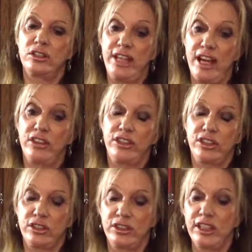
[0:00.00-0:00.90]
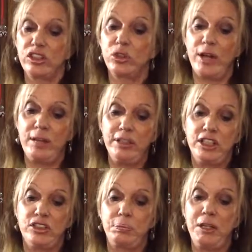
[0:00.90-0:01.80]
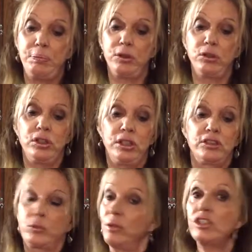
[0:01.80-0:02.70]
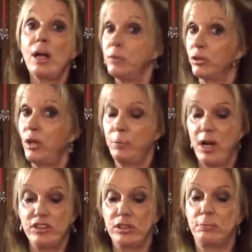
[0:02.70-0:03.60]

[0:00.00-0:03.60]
now that they're great because thrift shops are great prices,